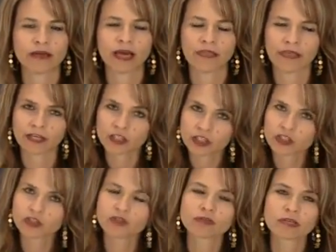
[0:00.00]
and they
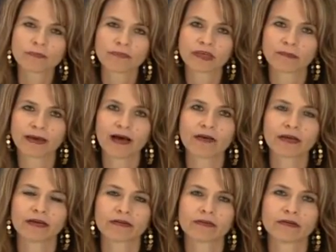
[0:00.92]
should do something
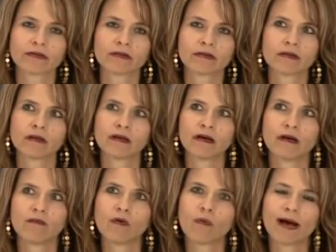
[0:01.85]
about it.
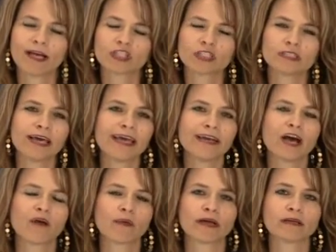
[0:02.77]
Well, why should they
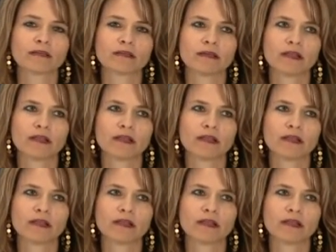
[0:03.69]
know it?